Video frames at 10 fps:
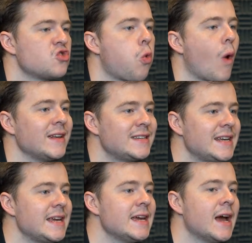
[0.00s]

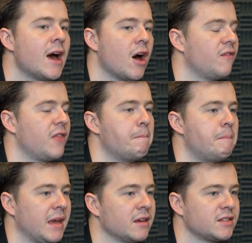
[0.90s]
20 of the
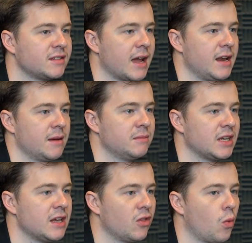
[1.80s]
biggest stadiums
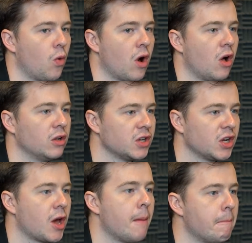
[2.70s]
in the world
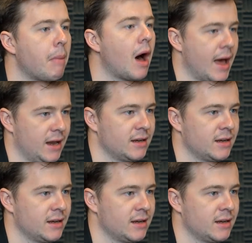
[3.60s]
combined.